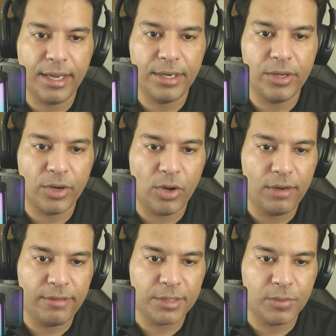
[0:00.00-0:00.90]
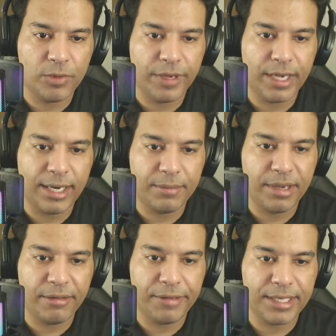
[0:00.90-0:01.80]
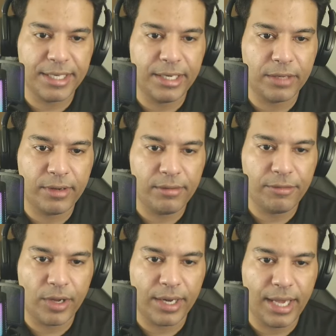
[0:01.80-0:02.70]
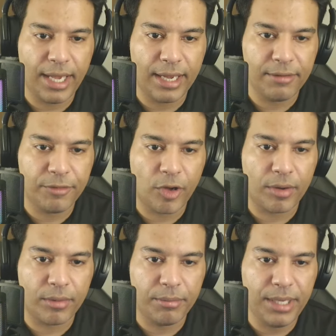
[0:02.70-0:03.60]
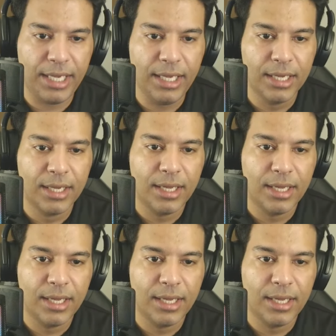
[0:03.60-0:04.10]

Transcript: and you're always moving ahead by a fixed interval for A and for B,